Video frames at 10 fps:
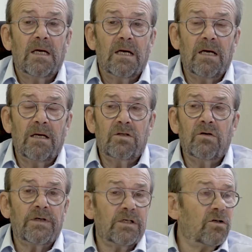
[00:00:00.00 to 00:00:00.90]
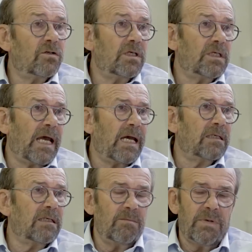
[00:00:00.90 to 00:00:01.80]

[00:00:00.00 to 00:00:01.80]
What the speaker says: Juvenile Justice Act in